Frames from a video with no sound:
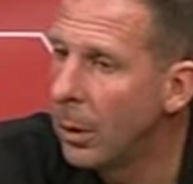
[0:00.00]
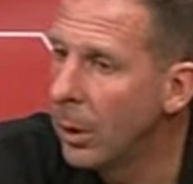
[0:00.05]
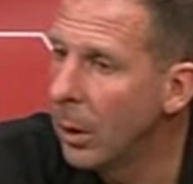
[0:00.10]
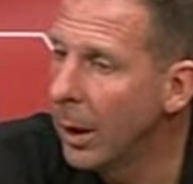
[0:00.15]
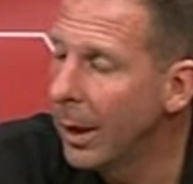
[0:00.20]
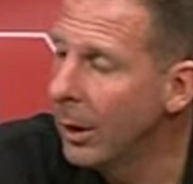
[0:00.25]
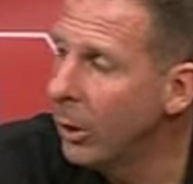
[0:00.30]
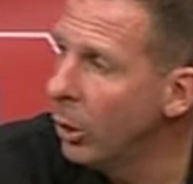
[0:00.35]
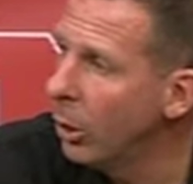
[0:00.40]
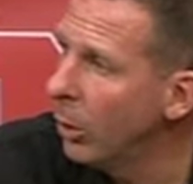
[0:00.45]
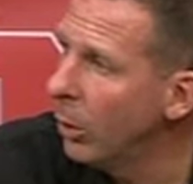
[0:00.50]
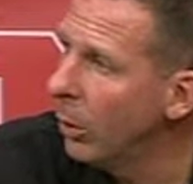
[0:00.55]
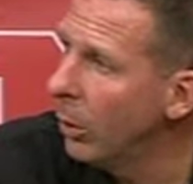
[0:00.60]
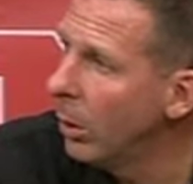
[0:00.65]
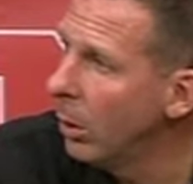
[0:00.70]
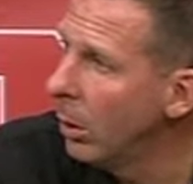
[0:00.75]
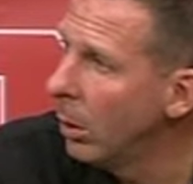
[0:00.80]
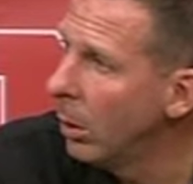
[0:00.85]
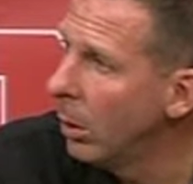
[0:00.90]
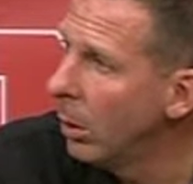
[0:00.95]
Like two?
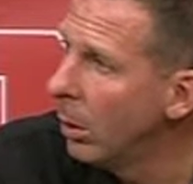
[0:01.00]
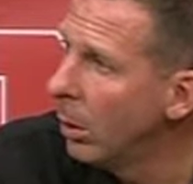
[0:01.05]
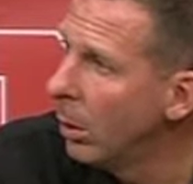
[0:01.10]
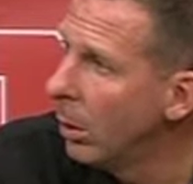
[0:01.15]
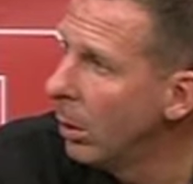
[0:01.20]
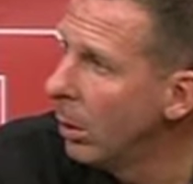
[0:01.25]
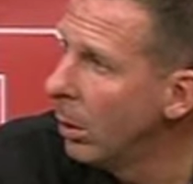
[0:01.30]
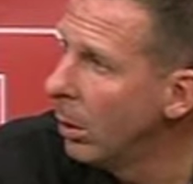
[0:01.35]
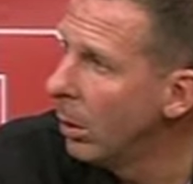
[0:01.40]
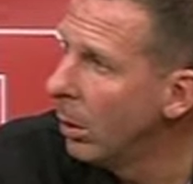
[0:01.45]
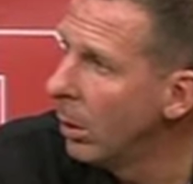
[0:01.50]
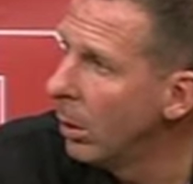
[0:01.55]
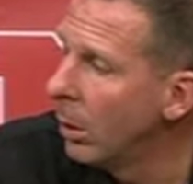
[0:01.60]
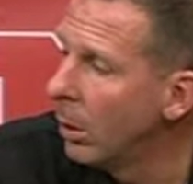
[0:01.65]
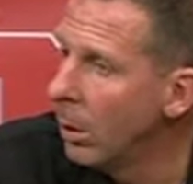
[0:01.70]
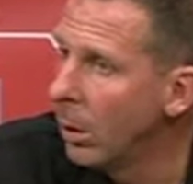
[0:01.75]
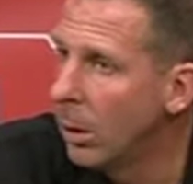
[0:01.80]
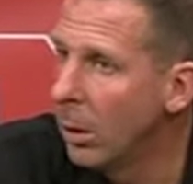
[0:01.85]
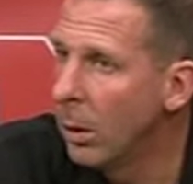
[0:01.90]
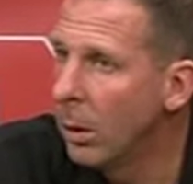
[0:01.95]
Yeah.
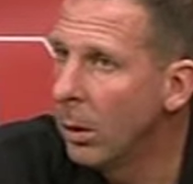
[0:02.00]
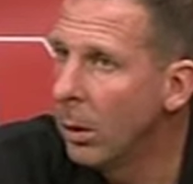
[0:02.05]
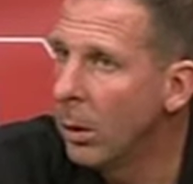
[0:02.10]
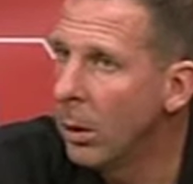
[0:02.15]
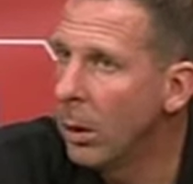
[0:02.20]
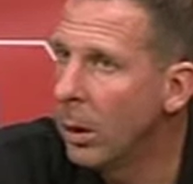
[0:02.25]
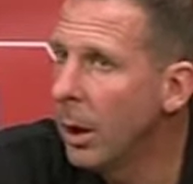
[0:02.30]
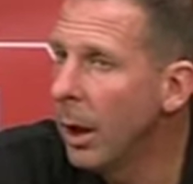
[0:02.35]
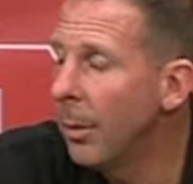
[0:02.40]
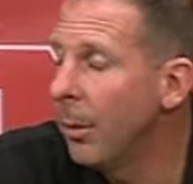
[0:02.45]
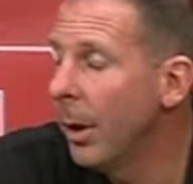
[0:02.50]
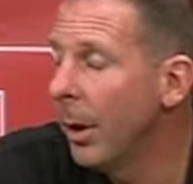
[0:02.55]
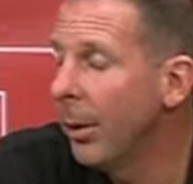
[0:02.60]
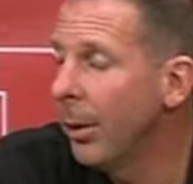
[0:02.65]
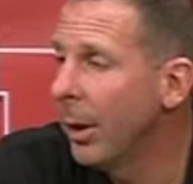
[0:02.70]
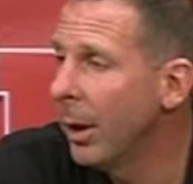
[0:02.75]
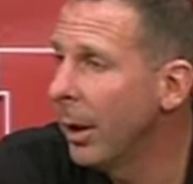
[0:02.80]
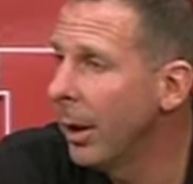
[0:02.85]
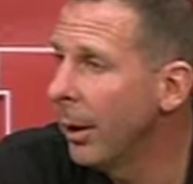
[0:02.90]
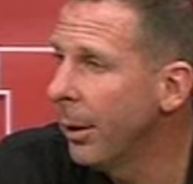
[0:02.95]
Yeah, I, mean, I,
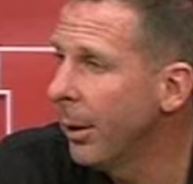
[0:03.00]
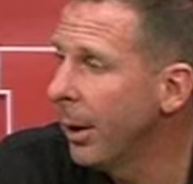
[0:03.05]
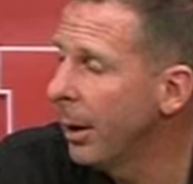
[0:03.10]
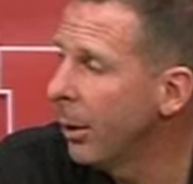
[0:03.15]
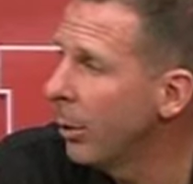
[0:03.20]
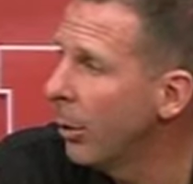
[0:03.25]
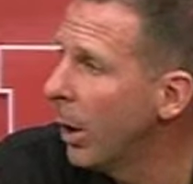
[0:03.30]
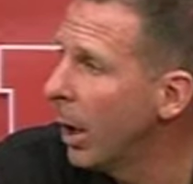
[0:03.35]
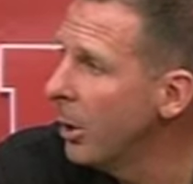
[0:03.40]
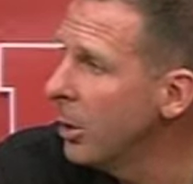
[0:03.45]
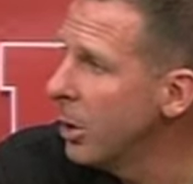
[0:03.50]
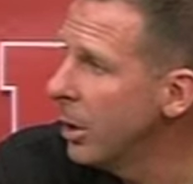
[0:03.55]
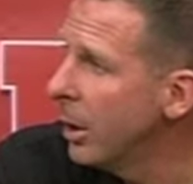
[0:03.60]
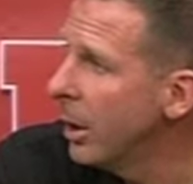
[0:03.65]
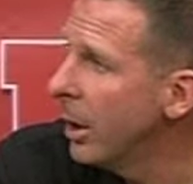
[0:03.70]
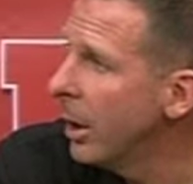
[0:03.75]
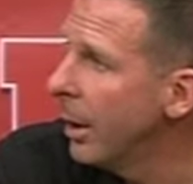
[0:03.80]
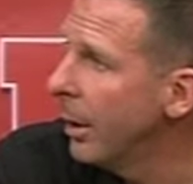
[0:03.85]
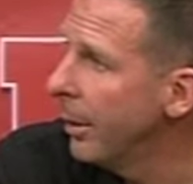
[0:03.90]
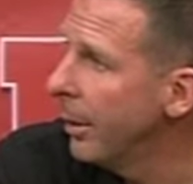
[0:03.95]
th- I think
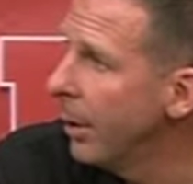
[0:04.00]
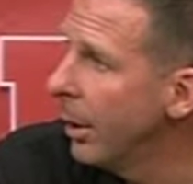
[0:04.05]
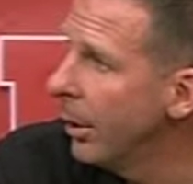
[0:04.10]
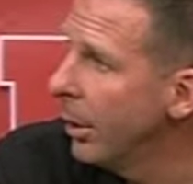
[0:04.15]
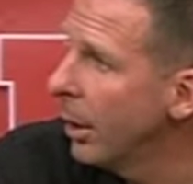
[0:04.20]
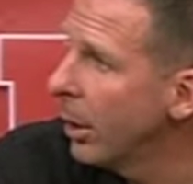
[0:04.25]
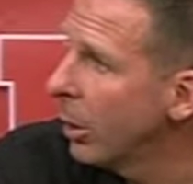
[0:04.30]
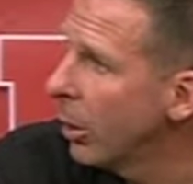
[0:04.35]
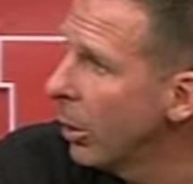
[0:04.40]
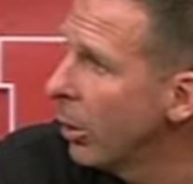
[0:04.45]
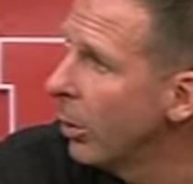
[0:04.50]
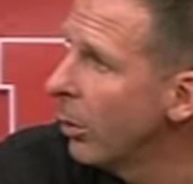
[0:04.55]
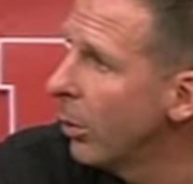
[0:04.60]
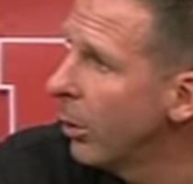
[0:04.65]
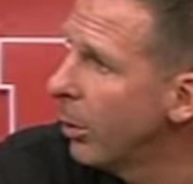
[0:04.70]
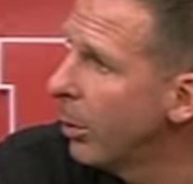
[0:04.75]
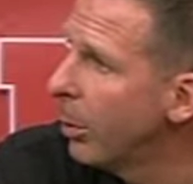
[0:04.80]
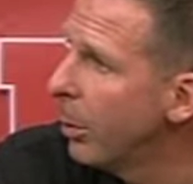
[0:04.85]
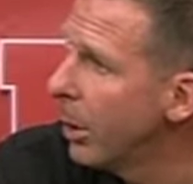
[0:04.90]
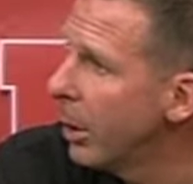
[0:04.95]
Washington. I, I thought Kearse
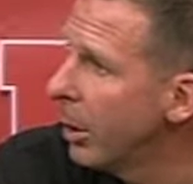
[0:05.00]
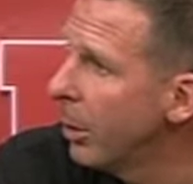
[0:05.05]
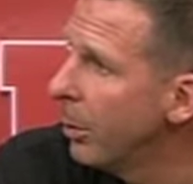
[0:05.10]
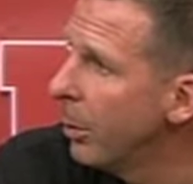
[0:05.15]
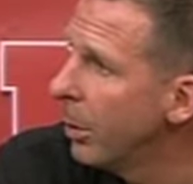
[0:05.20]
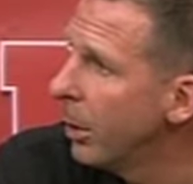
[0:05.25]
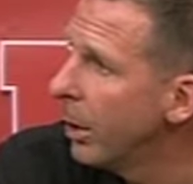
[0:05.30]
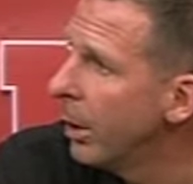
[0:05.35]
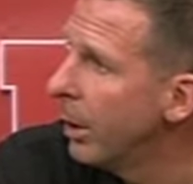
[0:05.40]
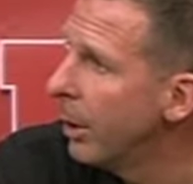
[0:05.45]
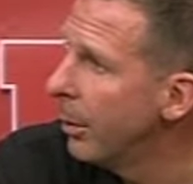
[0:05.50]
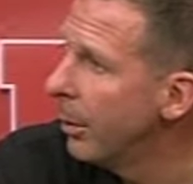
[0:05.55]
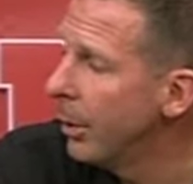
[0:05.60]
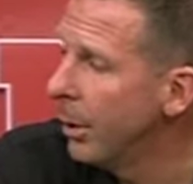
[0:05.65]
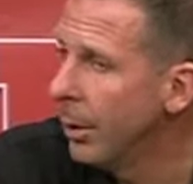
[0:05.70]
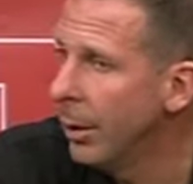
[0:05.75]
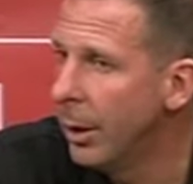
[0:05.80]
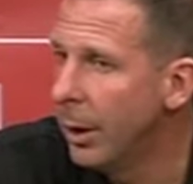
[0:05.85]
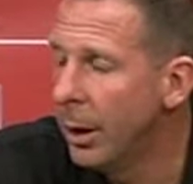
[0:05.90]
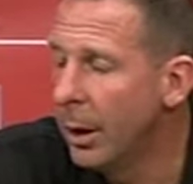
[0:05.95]
was a pretty good player,
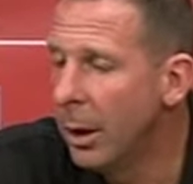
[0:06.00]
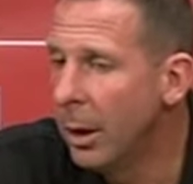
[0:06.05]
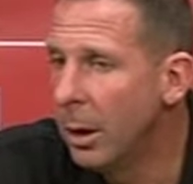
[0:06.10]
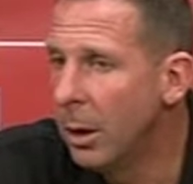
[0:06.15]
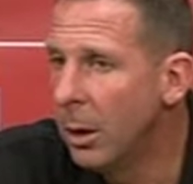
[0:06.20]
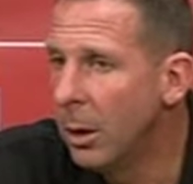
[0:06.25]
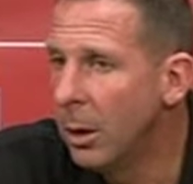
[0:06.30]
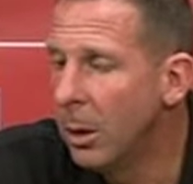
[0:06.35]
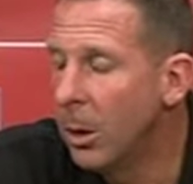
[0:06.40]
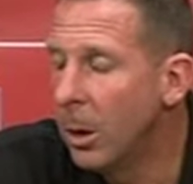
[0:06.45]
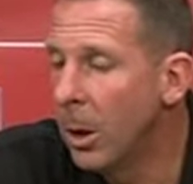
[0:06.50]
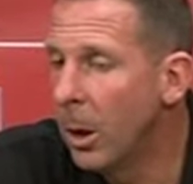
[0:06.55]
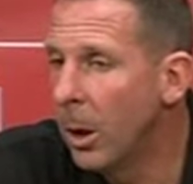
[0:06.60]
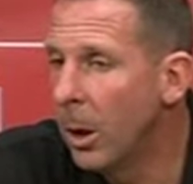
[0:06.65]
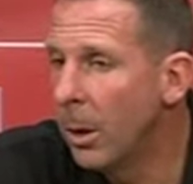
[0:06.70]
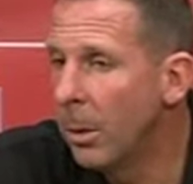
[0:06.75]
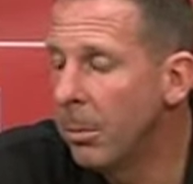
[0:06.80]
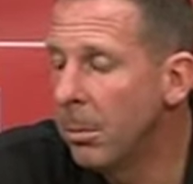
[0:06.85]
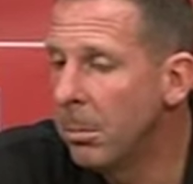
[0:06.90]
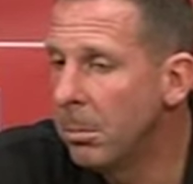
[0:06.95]
but
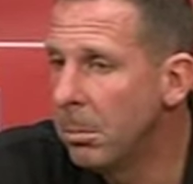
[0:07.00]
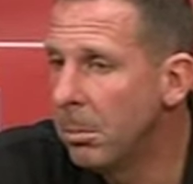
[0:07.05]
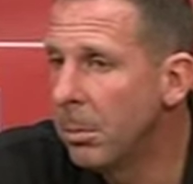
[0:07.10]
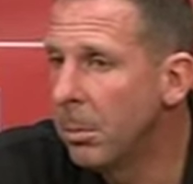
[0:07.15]
um,